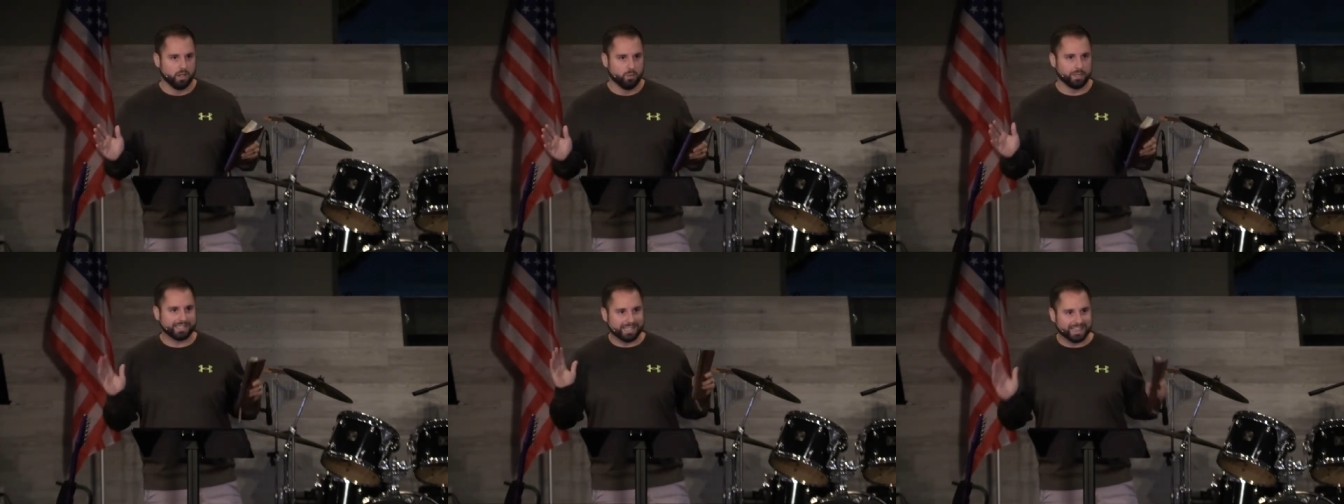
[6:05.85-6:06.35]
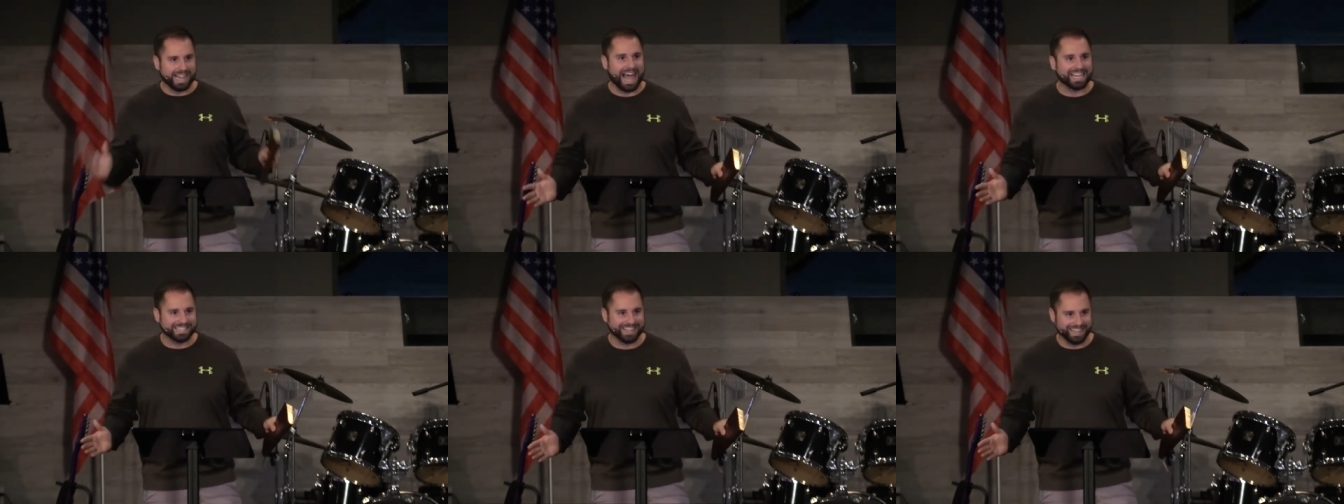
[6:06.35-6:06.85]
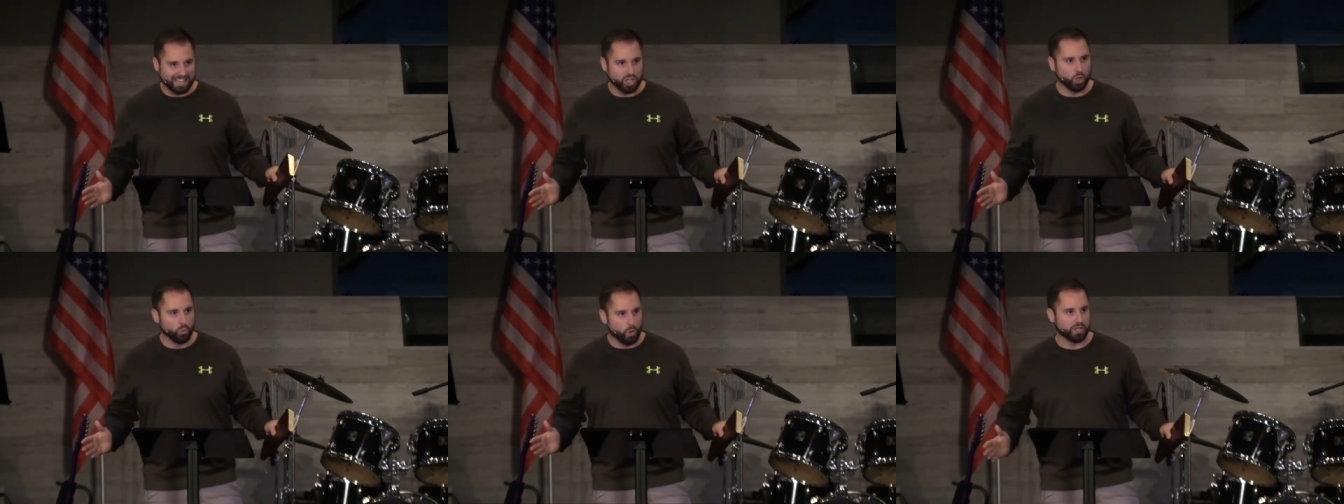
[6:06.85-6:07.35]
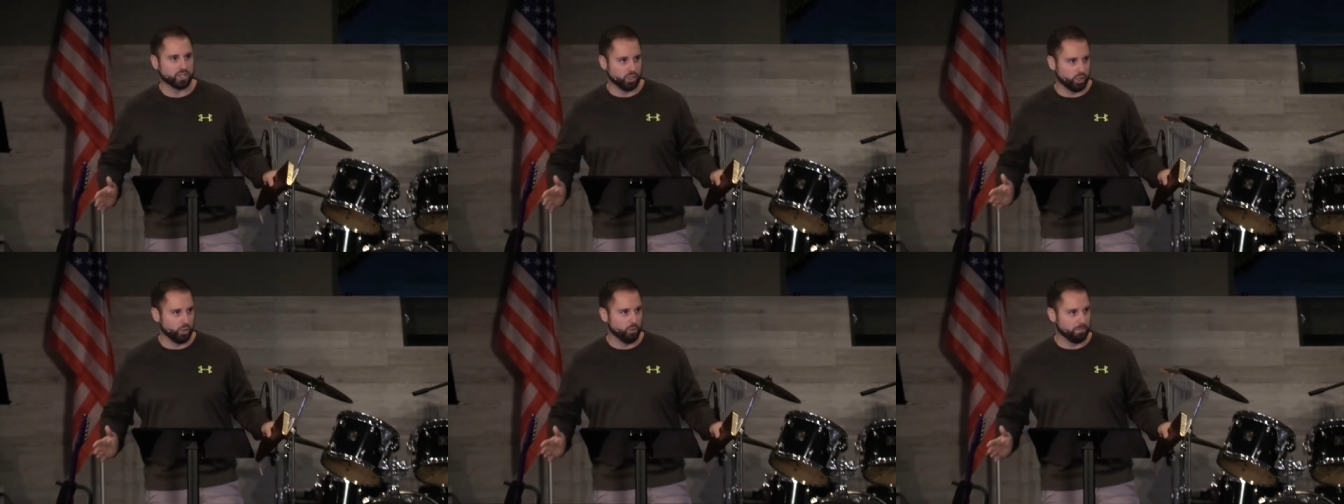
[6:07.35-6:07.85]
What's the last thing that you want to
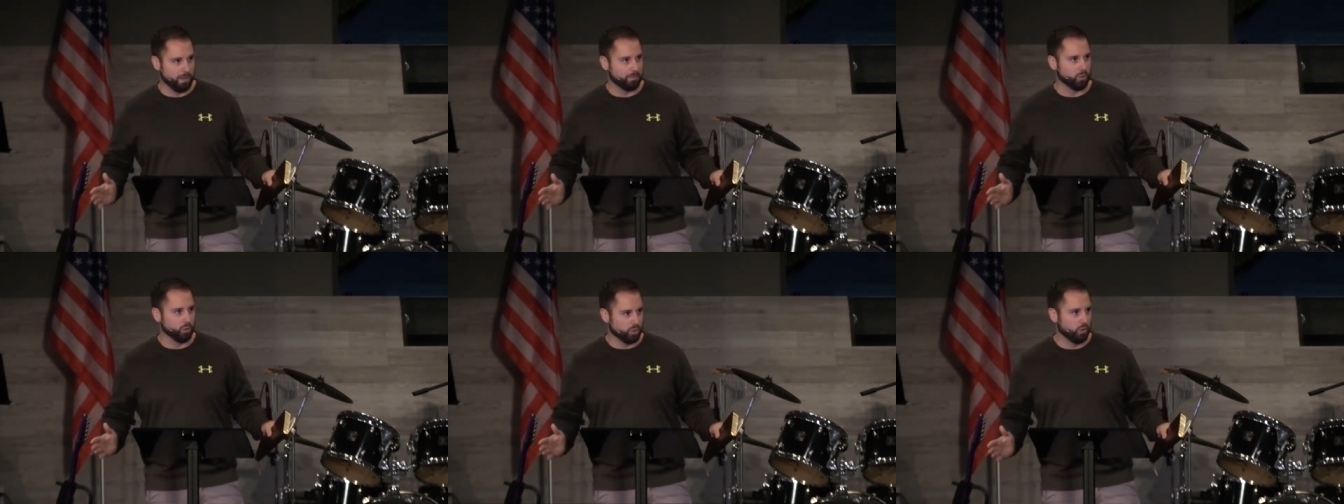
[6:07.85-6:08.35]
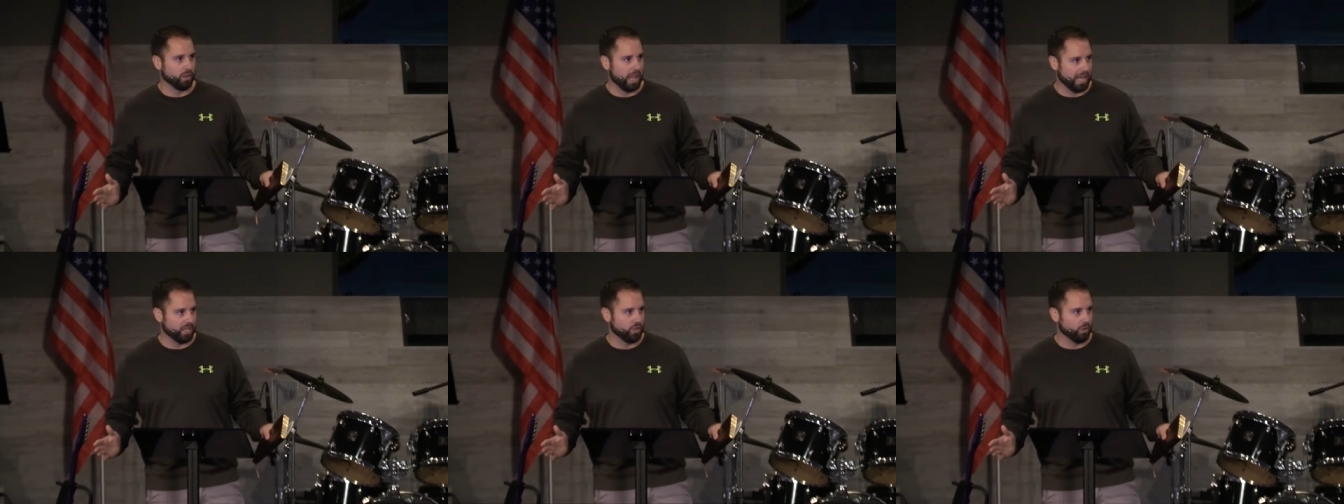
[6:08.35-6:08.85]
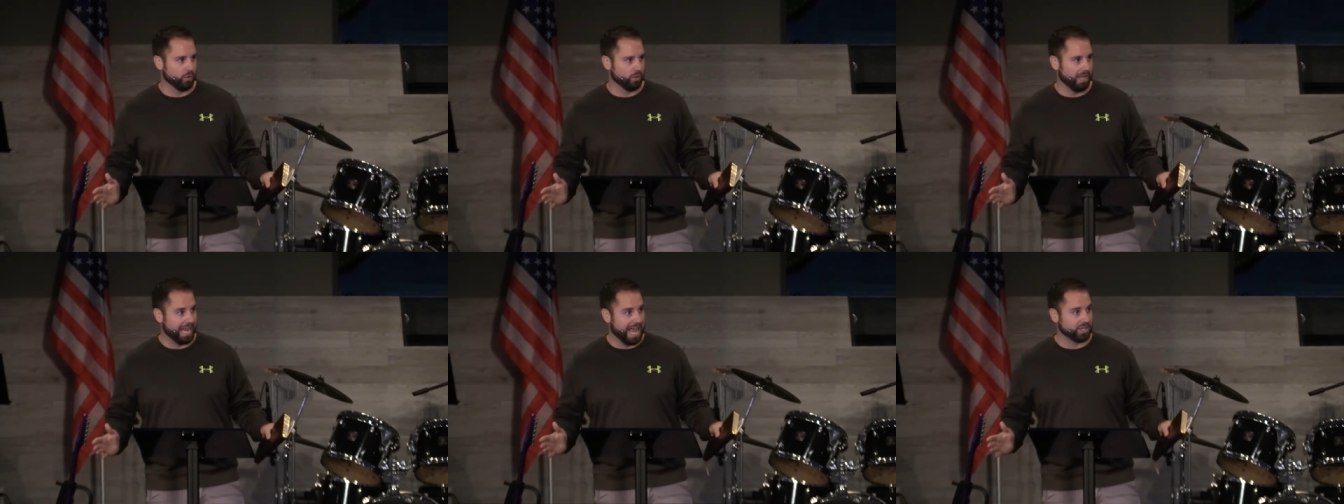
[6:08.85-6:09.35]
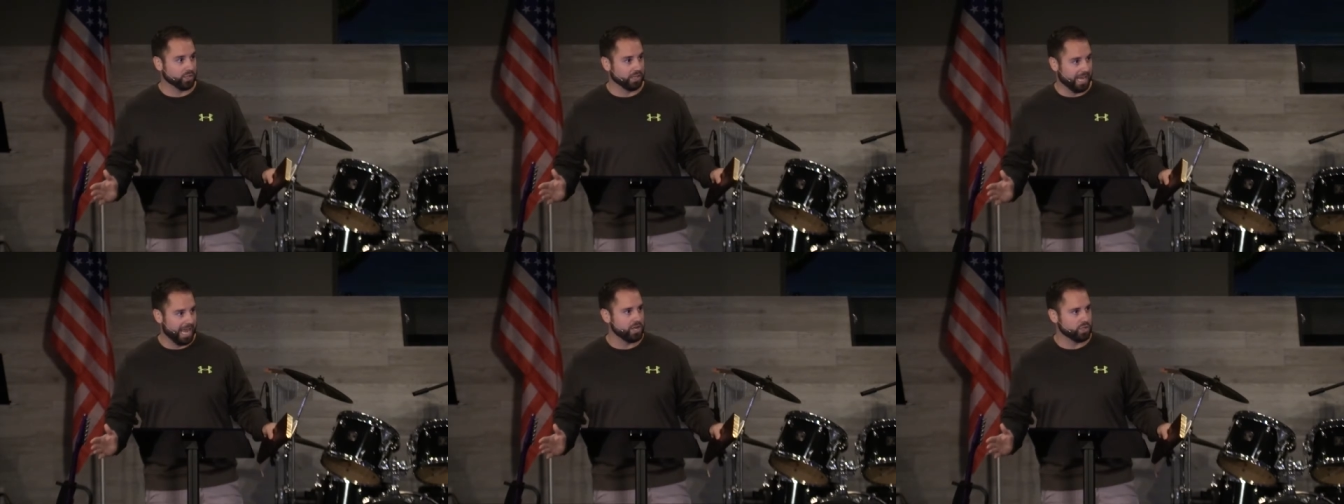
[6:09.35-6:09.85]
do with people who don't like you and
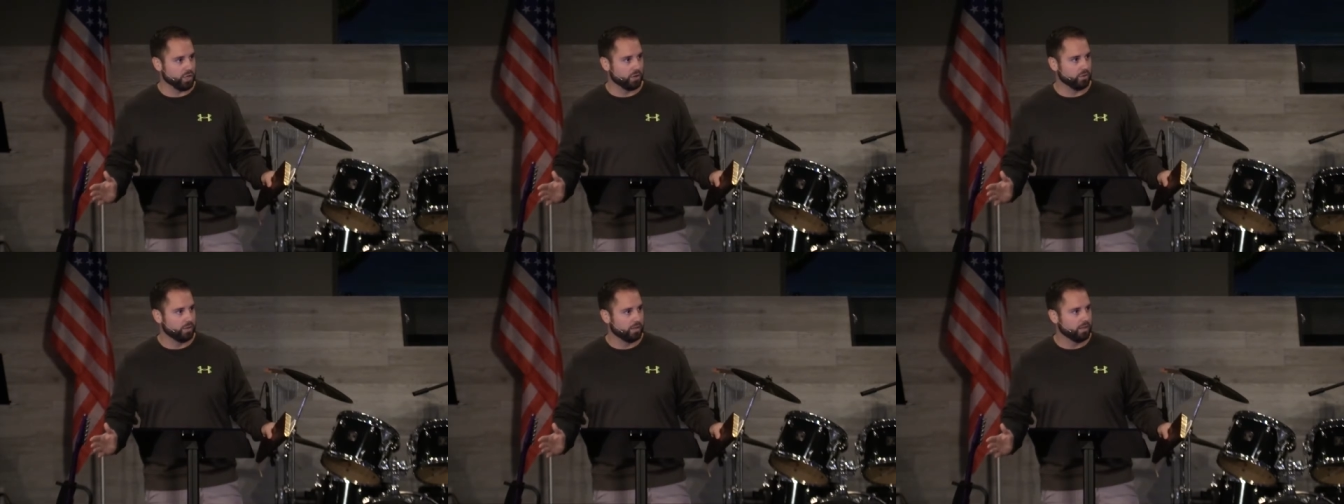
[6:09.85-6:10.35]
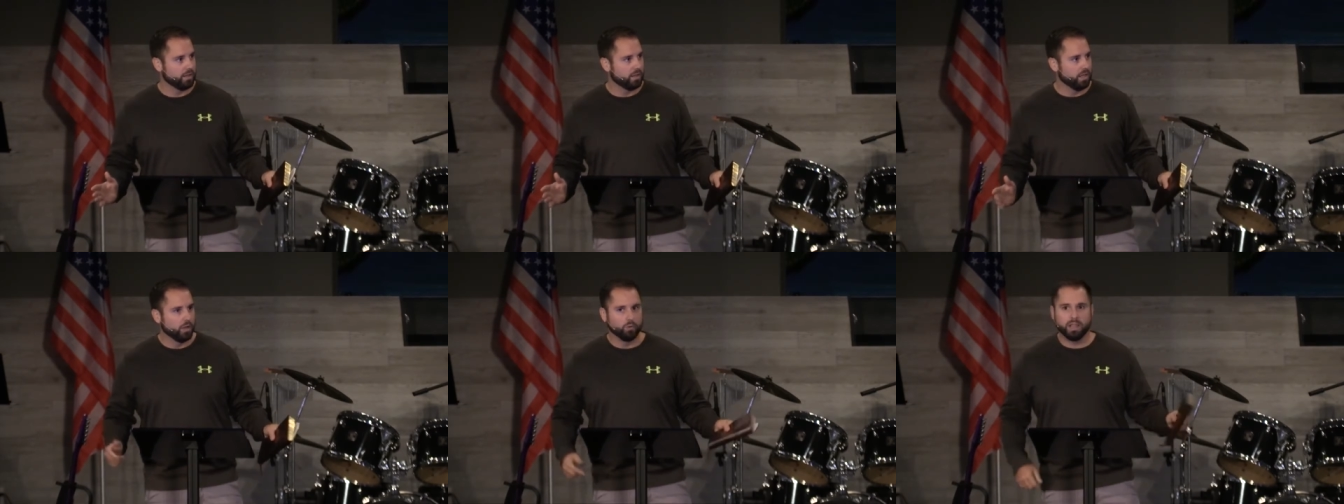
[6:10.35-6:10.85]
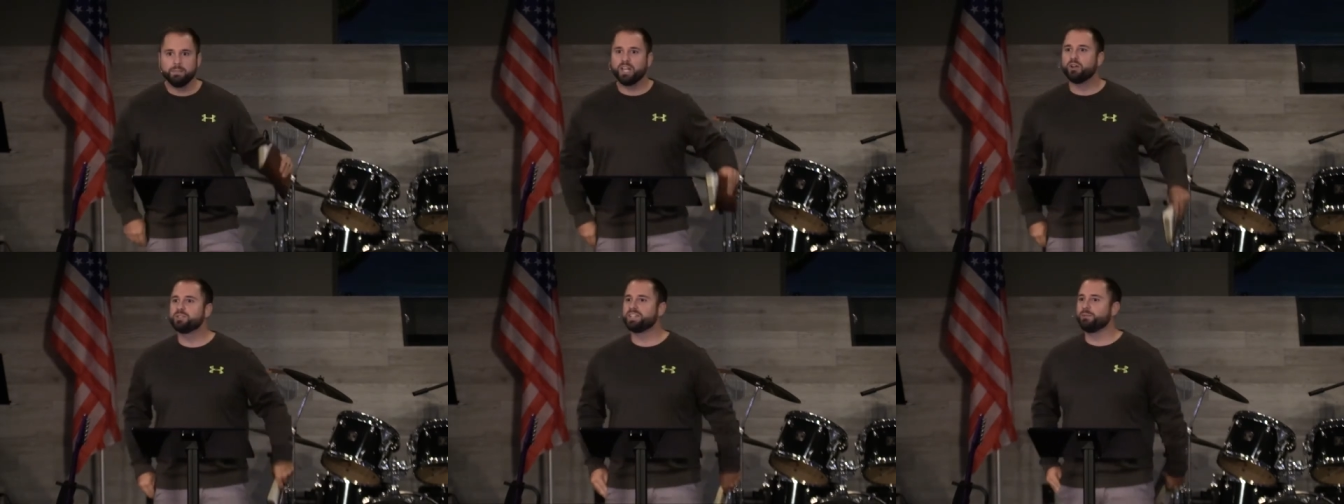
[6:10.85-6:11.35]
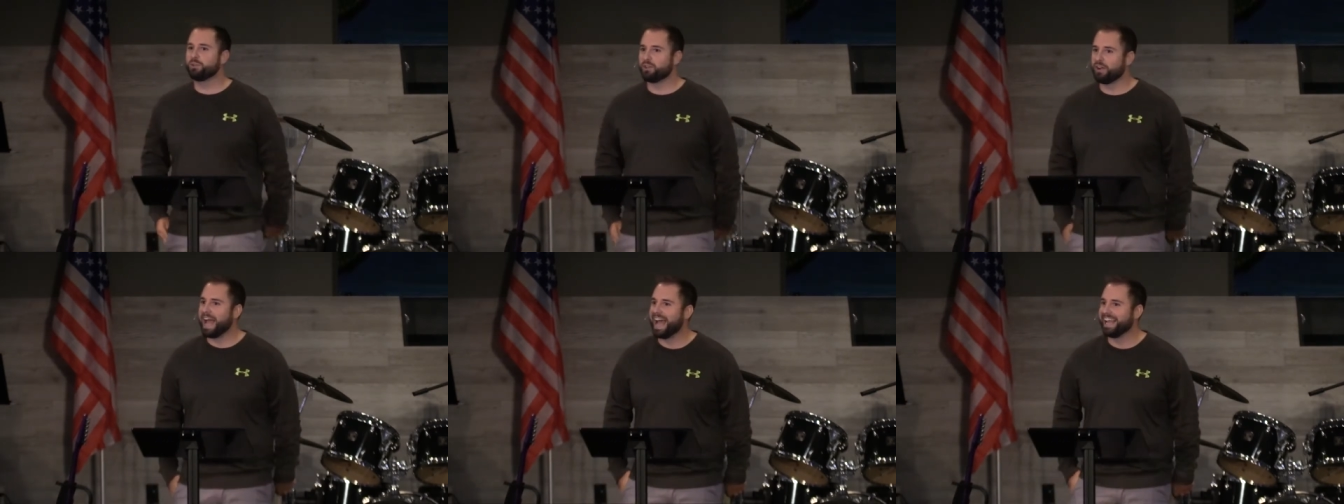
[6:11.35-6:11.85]
actually hate you? Well, let me go see where
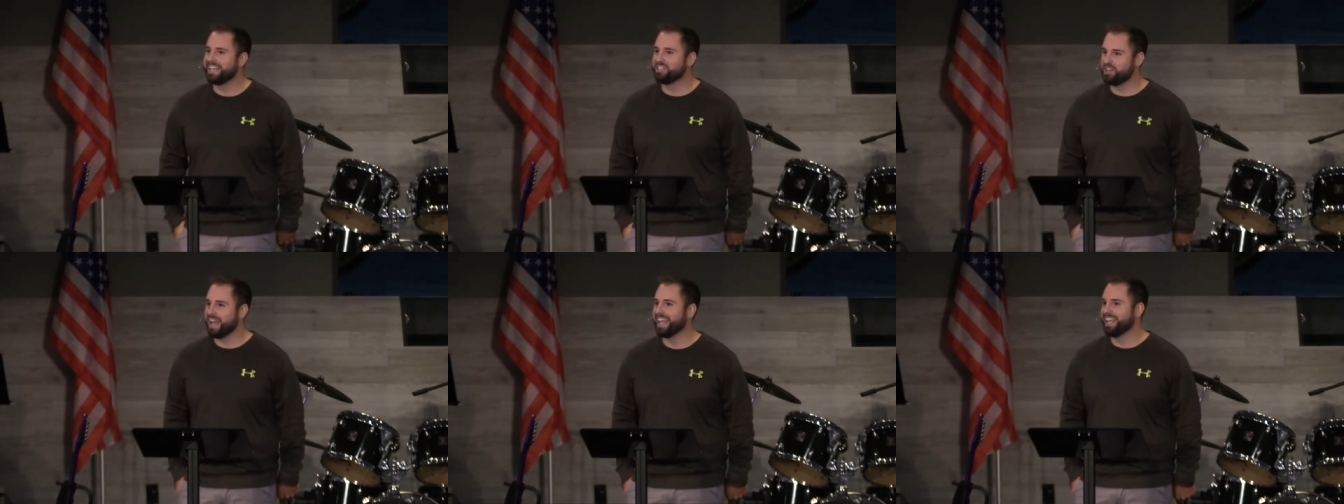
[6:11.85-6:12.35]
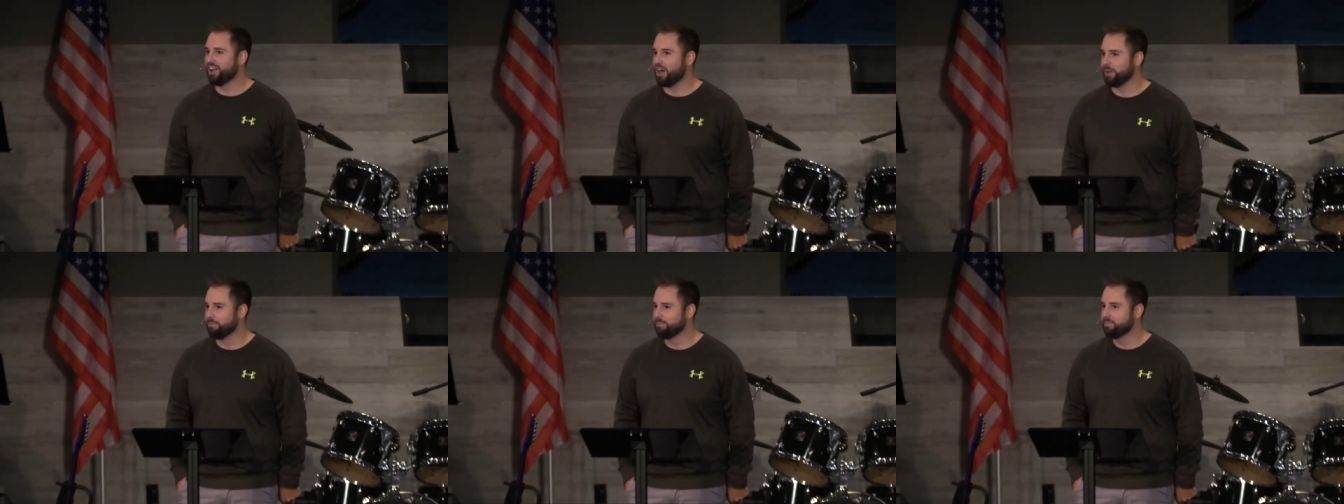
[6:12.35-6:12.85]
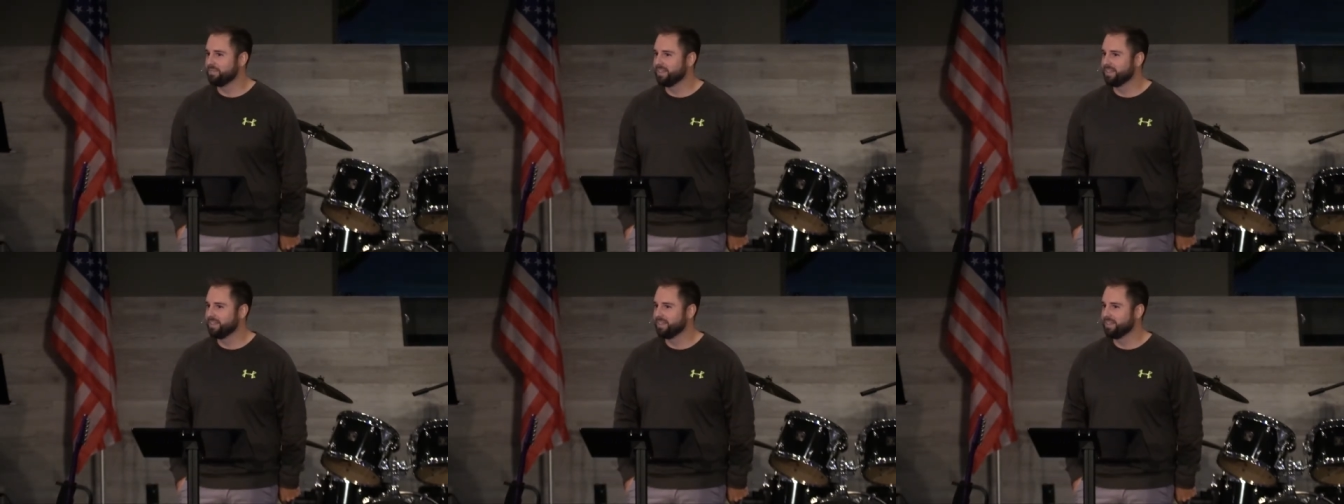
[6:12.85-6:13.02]
they're at and check in on them.